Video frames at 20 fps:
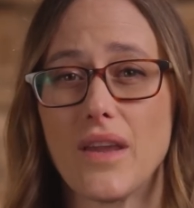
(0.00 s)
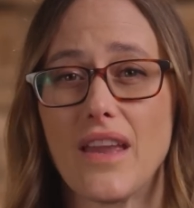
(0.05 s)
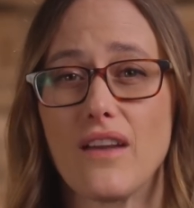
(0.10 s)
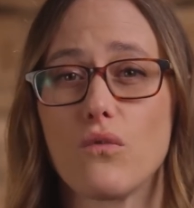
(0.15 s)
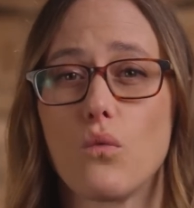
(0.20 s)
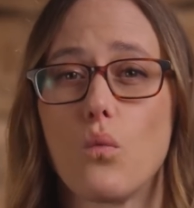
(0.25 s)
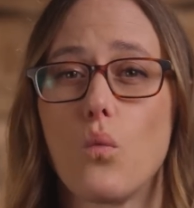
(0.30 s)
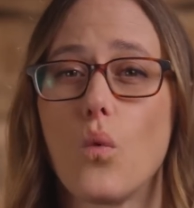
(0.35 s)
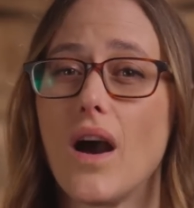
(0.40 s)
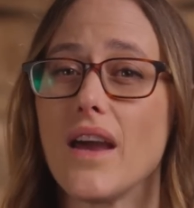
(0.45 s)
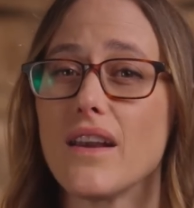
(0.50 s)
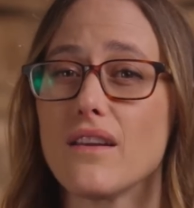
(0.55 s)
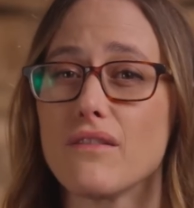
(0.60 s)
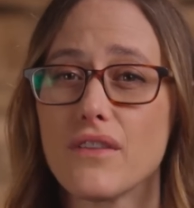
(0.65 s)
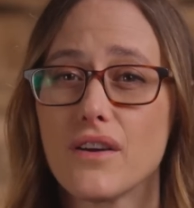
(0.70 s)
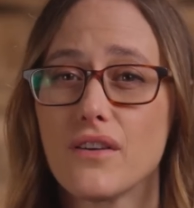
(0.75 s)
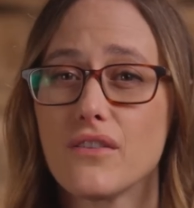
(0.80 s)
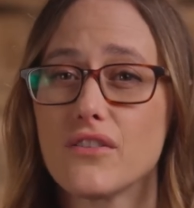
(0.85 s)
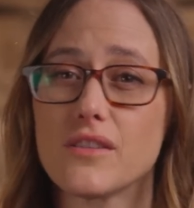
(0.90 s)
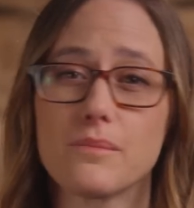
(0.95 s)
we have one of
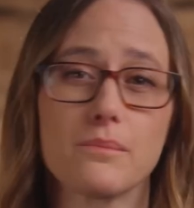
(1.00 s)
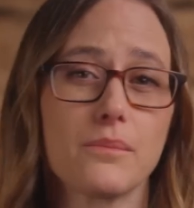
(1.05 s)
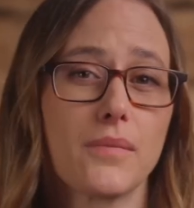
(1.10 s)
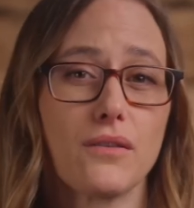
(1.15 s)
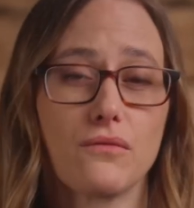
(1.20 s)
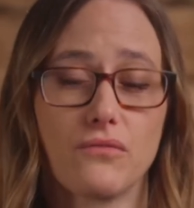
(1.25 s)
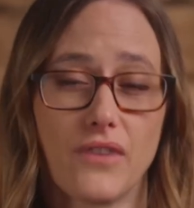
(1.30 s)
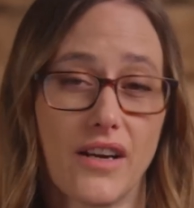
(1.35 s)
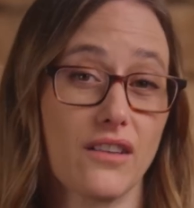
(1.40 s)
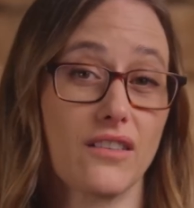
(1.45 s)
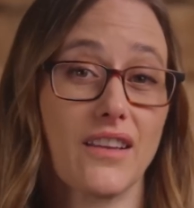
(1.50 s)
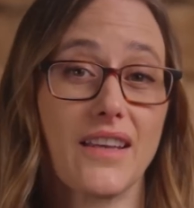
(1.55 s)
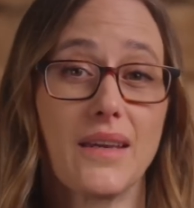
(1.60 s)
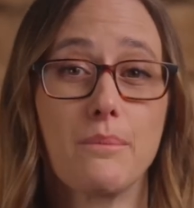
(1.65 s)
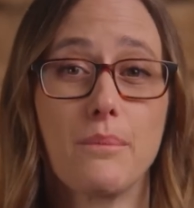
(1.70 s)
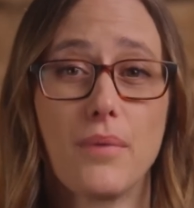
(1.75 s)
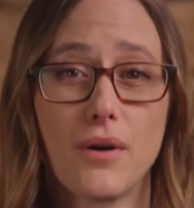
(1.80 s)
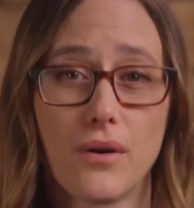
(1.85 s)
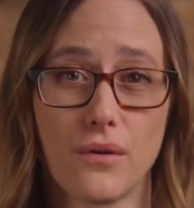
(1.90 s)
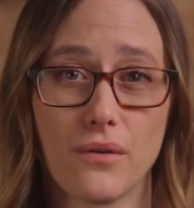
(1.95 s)
those, but rarely
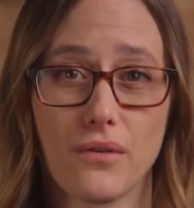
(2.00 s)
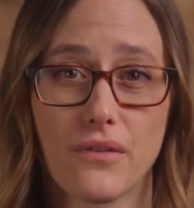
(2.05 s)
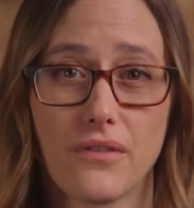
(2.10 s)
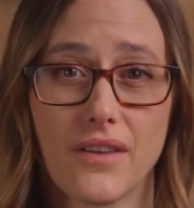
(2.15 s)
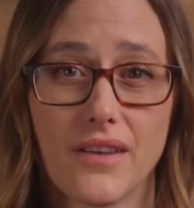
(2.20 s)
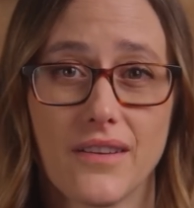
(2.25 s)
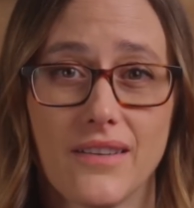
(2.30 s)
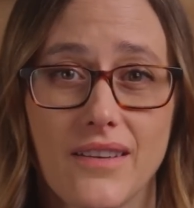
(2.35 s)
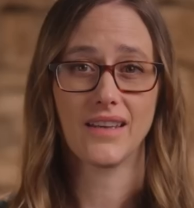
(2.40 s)
both.